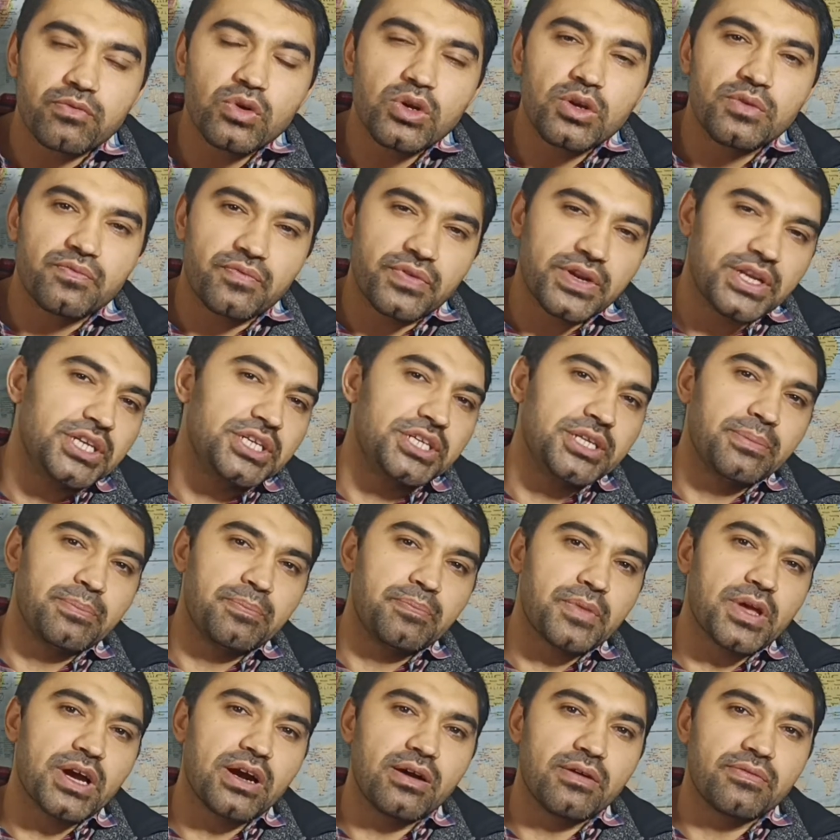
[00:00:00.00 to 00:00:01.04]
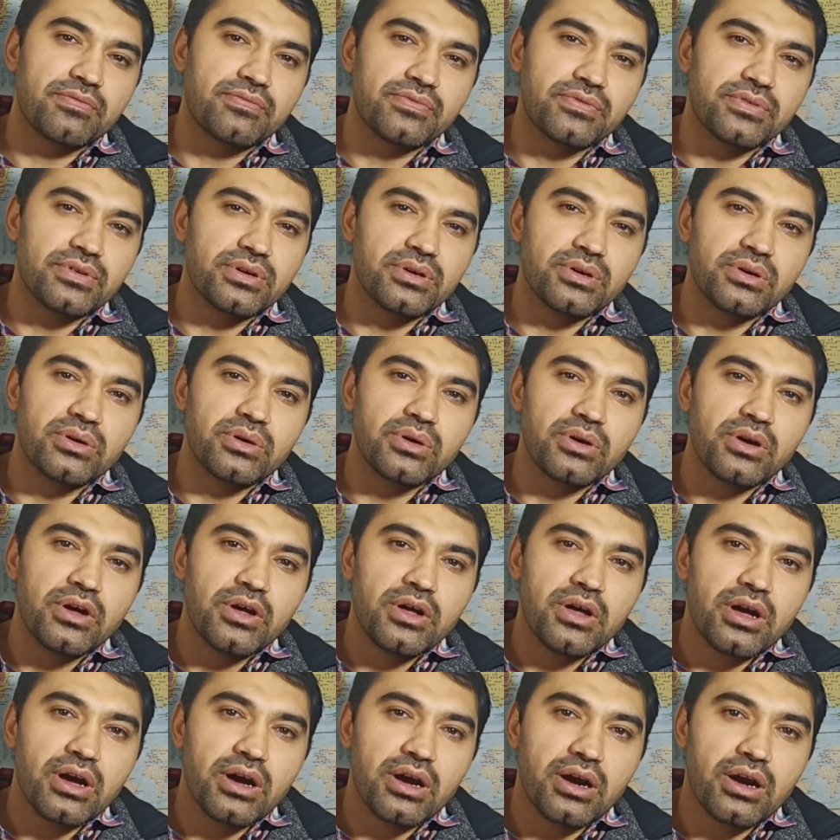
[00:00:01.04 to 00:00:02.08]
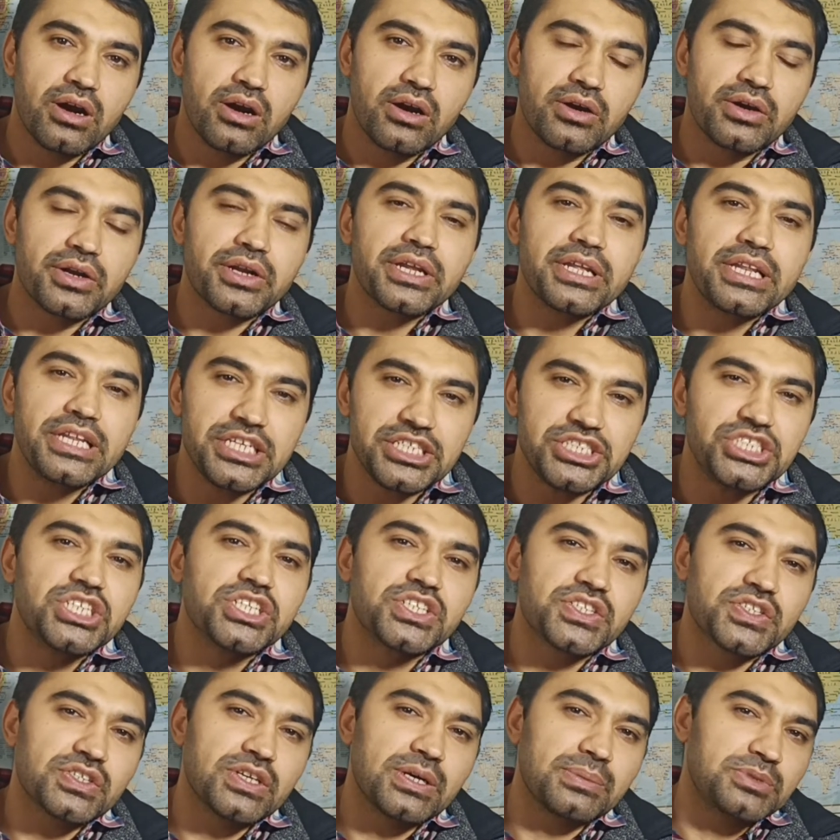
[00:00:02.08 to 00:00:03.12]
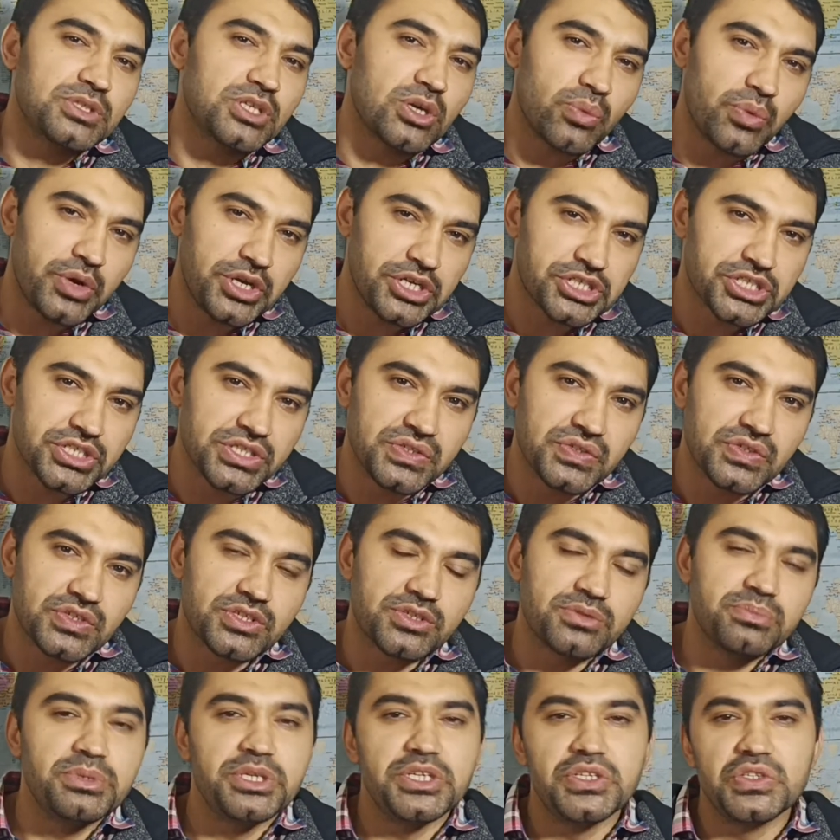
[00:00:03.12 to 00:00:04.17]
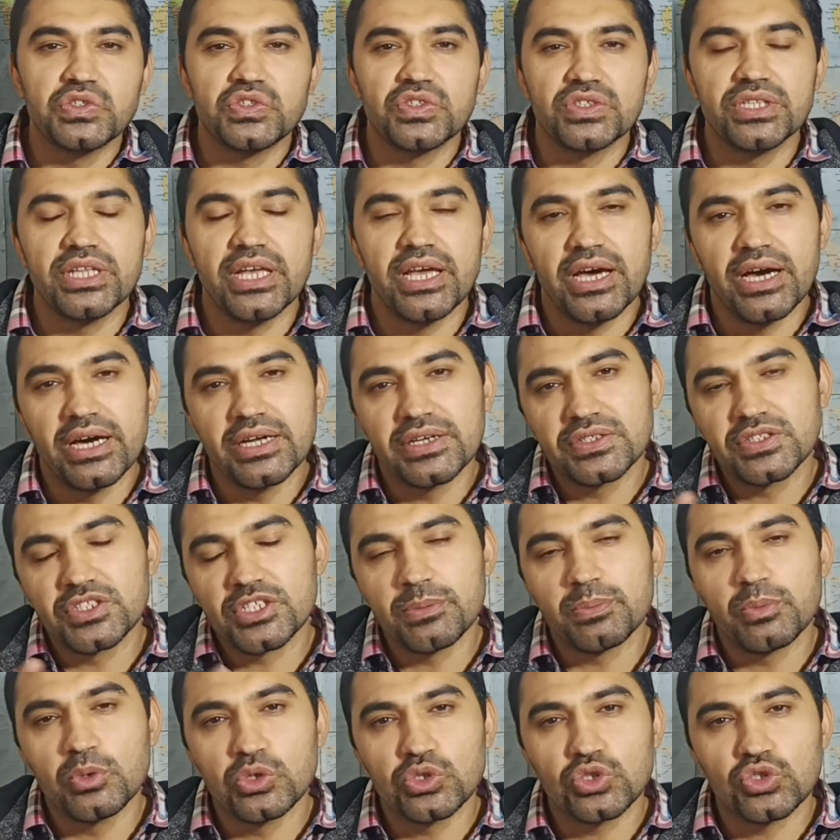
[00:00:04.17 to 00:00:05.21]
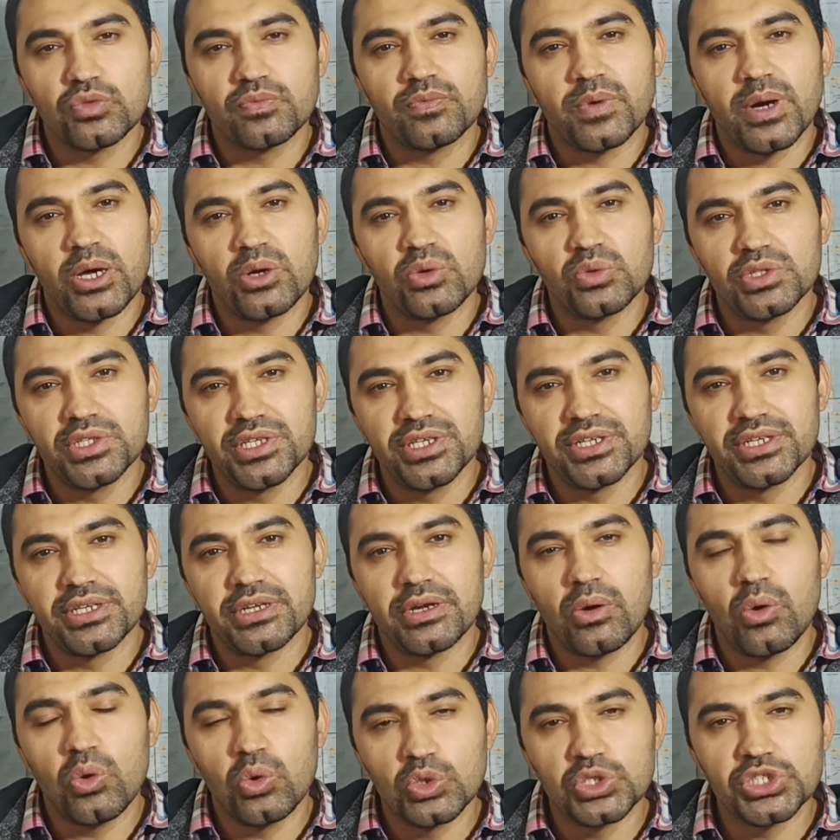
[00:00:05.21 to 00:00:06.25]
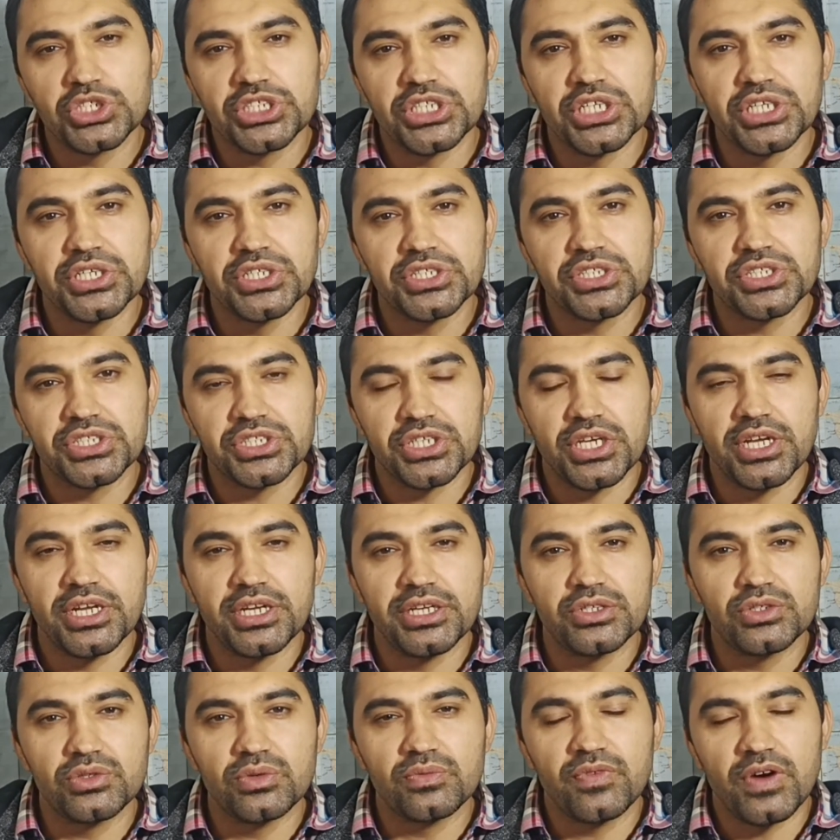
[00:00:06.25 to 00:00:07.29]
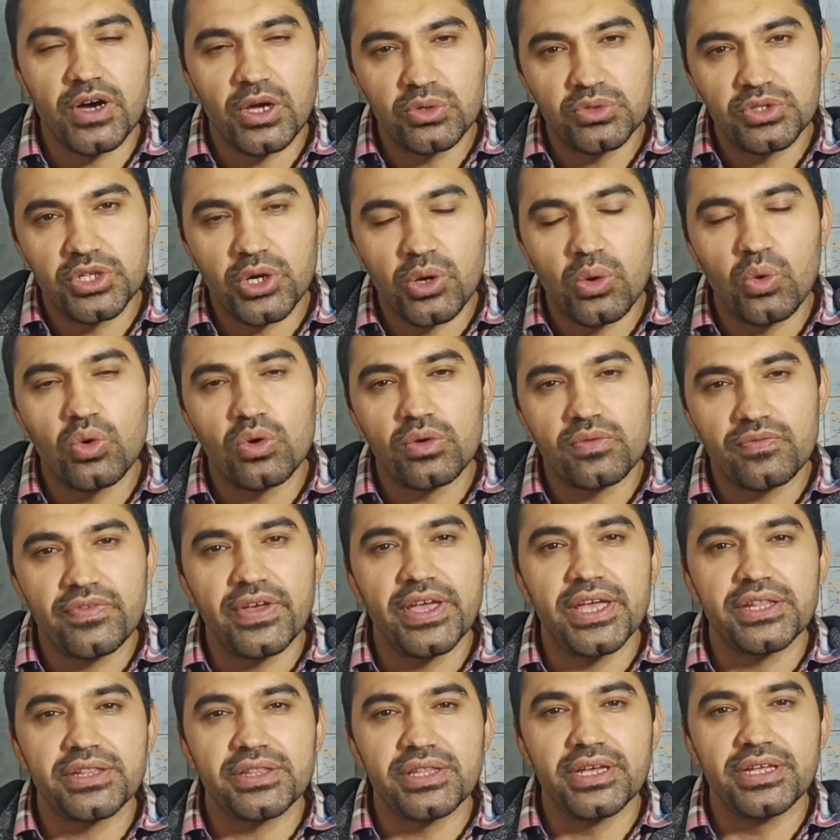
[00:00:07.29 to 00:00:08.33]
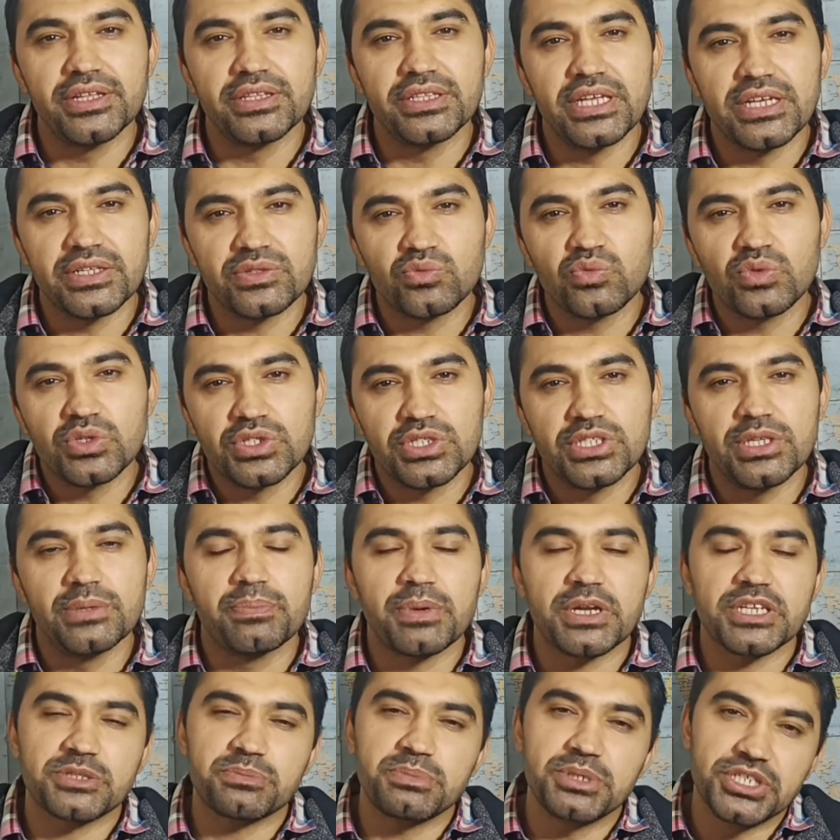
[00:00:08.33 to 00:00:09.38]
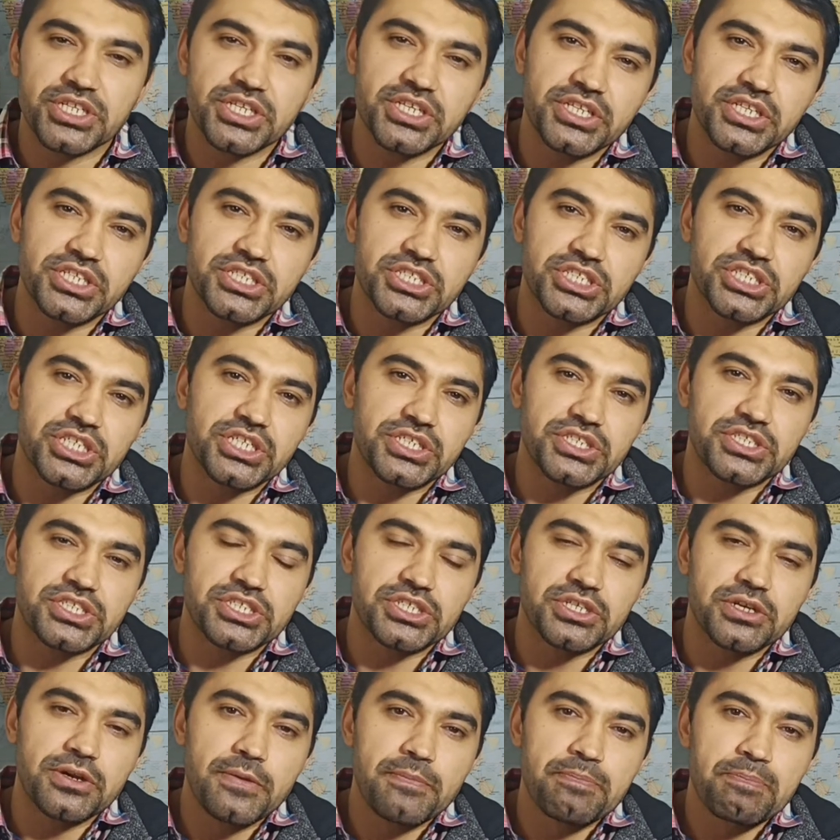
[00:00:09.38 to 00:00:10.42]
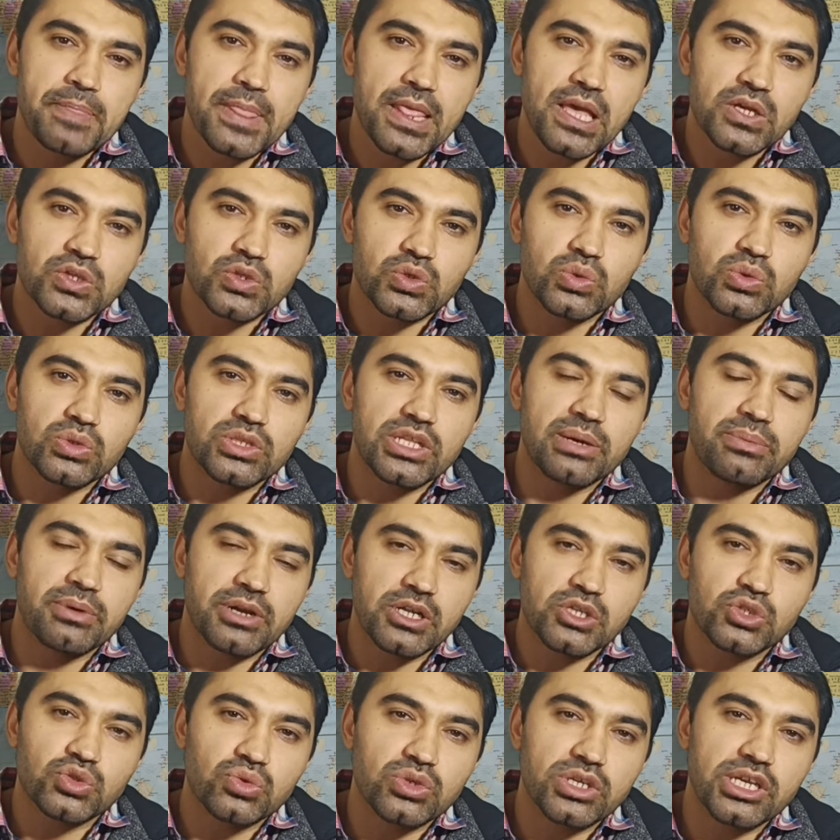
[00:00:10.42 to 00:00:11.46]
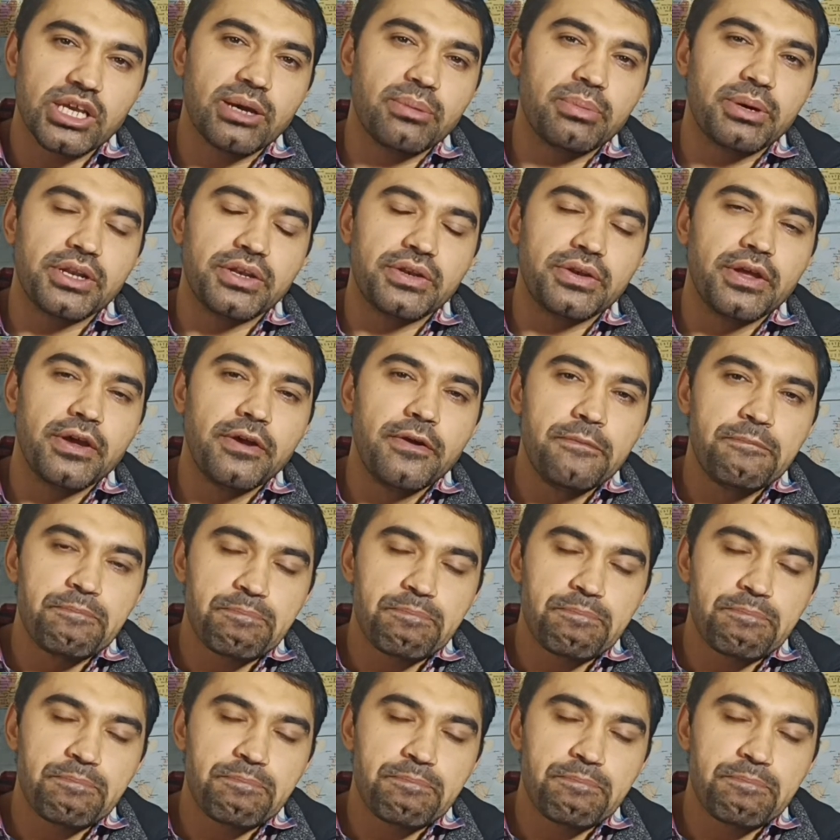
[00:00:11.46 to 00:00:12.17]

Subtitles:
full freedom of religious observations, means they are supposed to follow their own church and to follow their own faith, and that was the Presbyterian church. So they were also given